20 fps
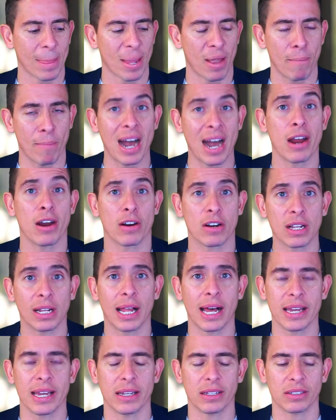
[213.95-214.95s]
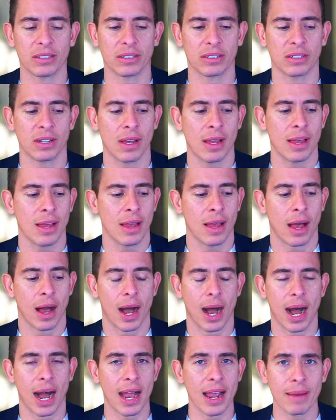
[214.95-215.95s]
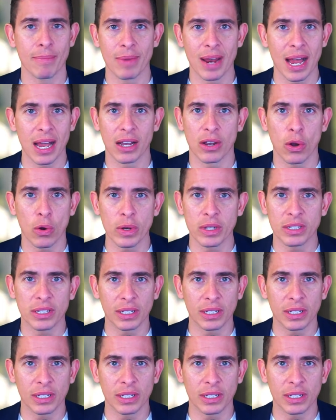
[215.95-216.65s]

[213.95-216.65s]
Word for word: buyer clients, I am not going